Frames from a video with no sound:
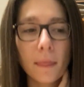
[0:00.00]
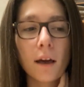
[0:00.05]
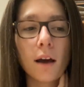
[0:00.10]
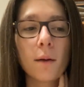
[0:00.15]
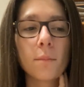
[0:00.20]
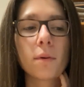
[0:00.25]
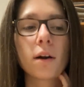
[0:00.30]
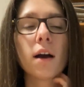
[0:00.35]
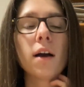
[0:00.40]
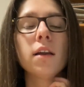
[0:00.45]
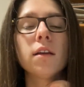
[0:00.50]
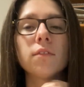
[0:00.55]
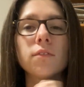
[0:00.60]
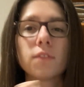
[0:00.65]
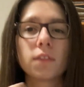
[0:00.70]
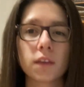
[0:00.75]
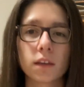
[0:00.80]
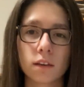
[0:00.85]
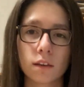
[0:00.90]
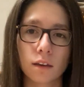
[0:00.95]
I'm kind of
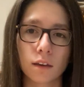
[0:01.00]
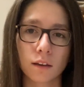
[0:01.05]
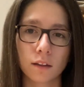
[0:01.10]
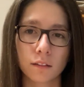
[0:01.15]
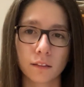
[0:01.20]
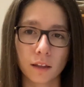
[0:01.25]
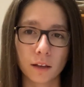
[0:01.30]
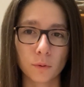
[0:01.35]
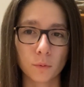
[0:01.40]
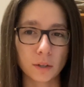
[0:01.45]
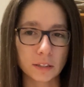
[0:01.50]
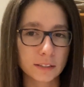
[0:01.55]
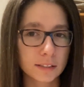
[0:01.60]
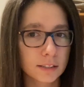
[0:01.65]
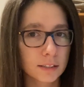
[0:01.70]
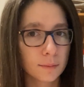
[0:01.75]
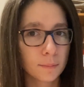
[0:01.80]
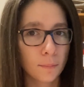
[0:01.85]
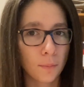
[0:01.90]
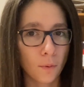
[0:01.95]
thinking, like, what's
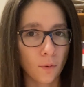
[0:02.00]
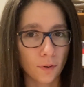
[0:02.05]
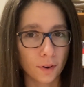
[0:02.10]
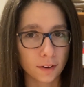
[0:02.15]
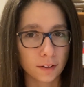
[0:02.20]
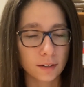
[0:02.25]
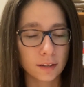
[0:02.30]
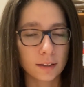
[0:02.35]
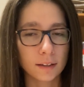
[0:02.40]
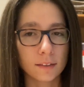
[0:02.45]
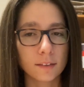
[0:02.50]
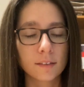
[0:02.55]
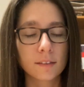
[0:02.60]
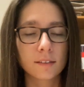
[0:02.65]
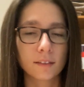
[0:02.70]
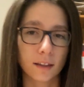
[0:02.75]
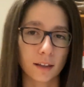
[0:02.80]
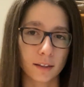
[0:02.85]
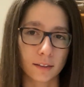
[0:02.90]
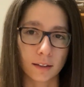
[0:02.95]
the point in
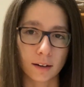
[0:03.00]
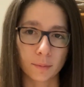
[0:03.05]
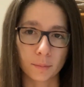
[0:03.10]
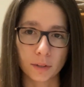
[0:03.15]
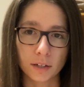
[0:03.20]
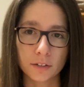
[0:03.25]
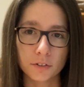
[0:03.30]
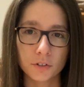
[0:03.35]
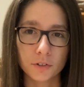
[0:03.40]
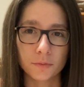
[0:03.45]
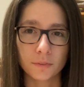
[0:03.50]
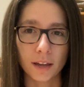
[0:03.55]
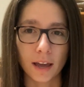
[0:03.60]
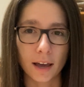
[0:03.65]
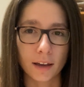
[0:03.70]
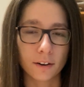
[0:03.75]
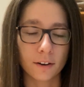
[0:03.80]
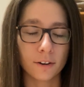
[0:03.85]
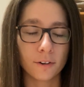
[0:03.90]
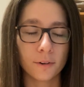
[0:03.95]
saying that I'm gonna do
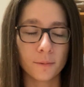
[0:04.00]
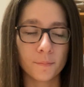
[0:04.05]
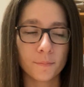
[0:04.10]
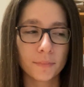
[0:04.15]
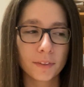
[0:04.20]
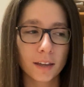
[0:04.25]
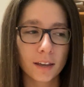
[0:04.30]
Nano